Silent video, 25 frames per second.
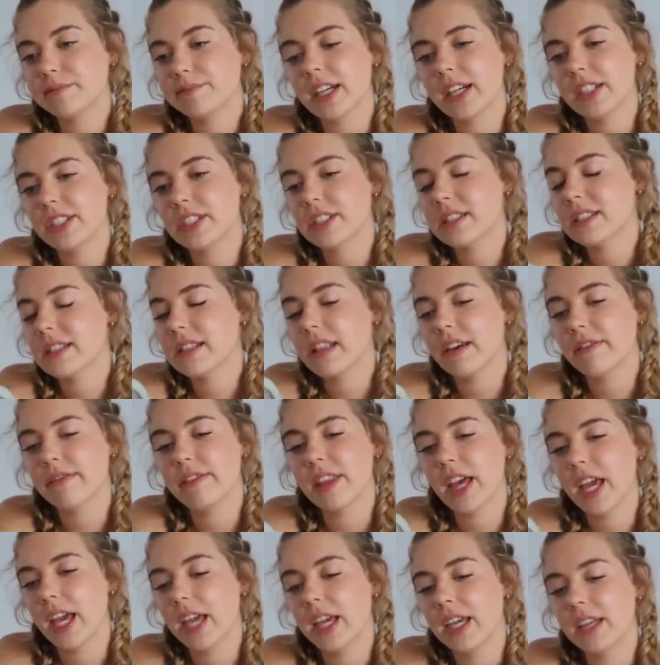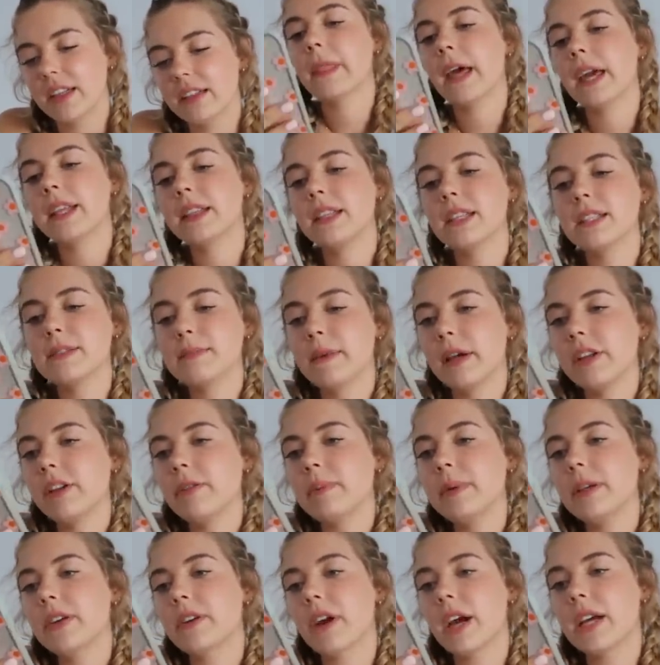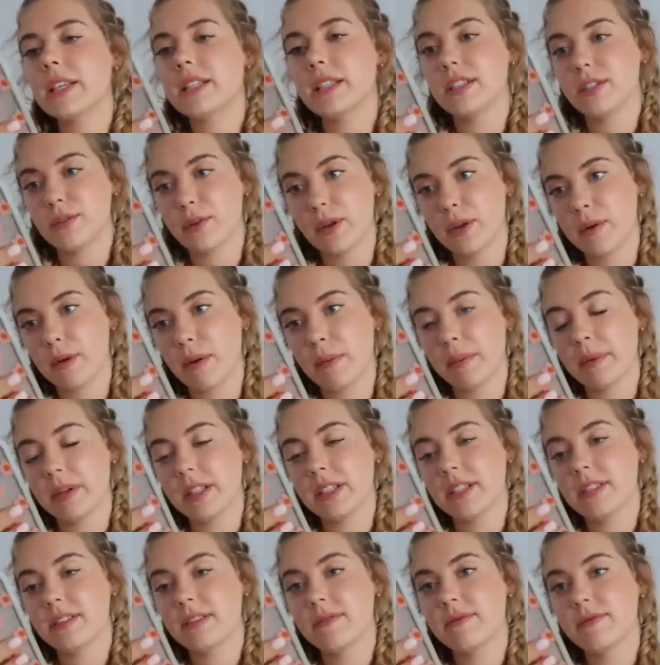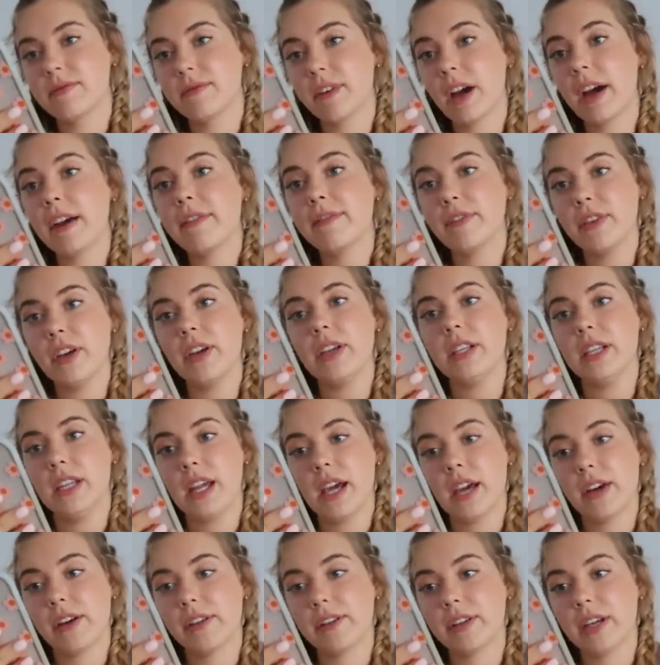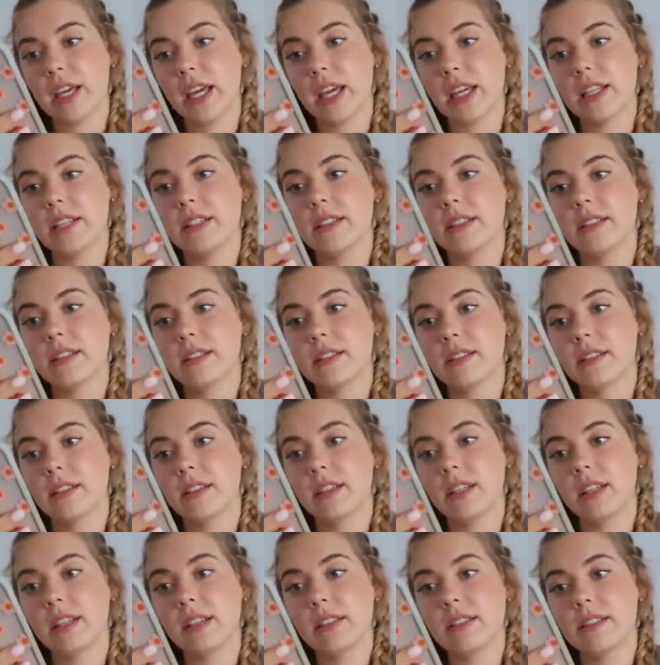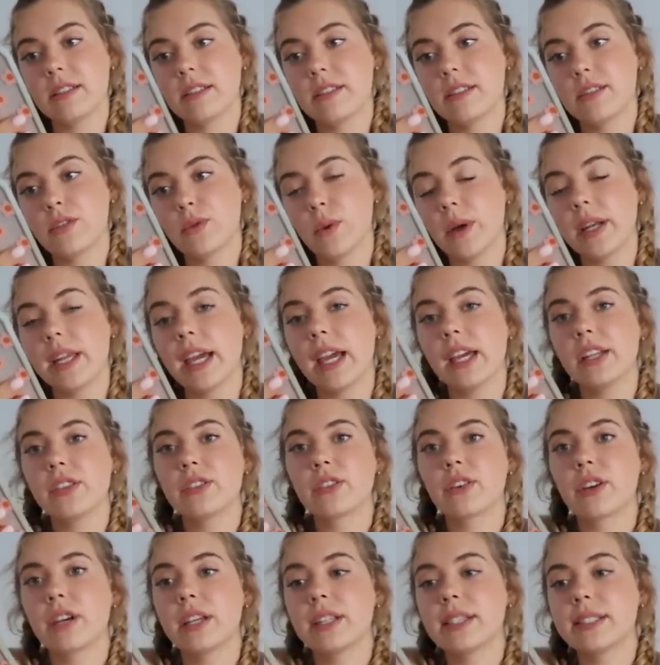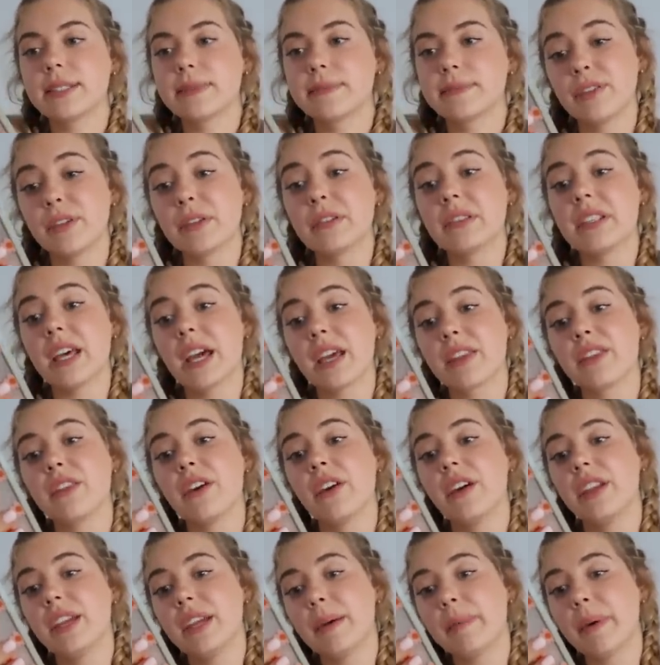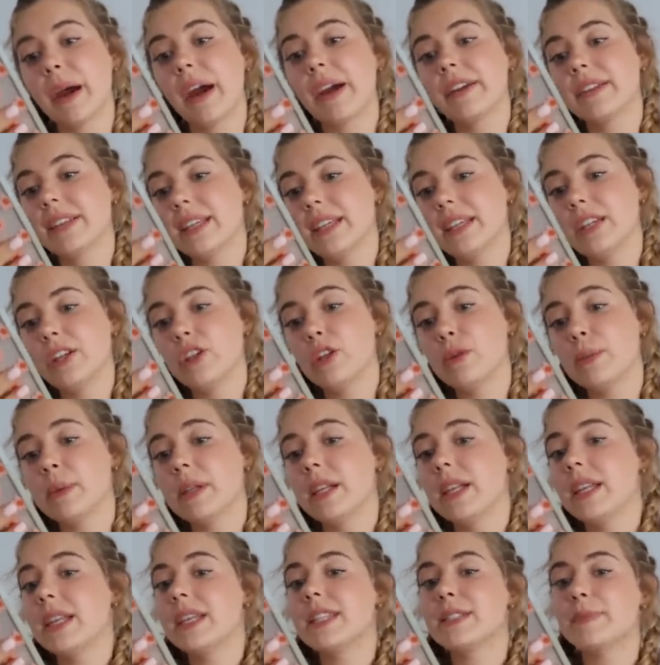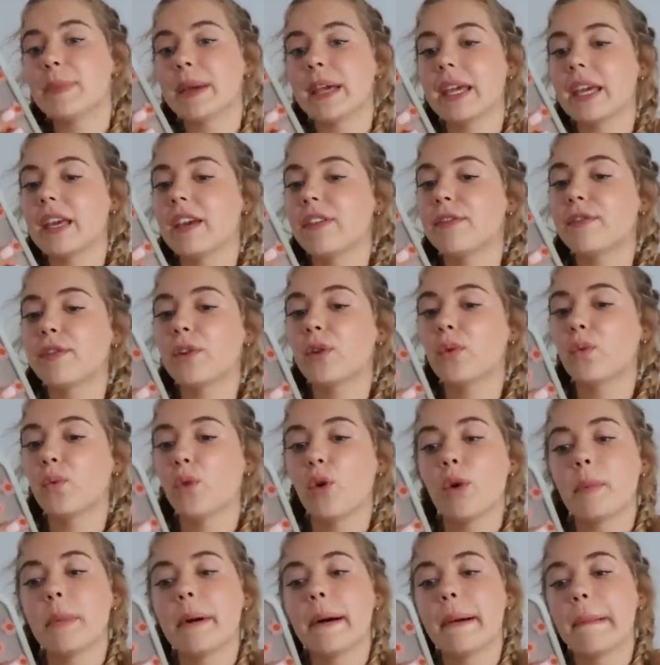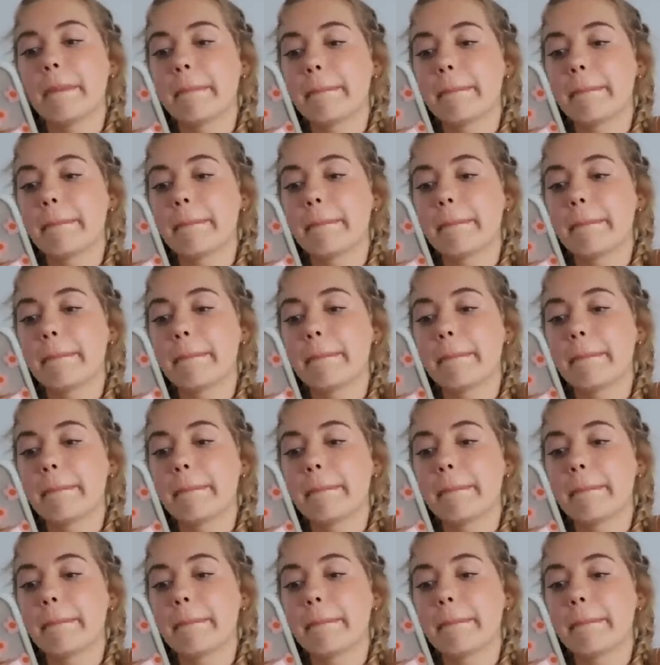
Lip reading: I just love the heat. Like, this might not be crazy to anyone, but it's 5:30 now and it's 28 degrees. Feels like 30 apparently. Humidity is making it feel warmer.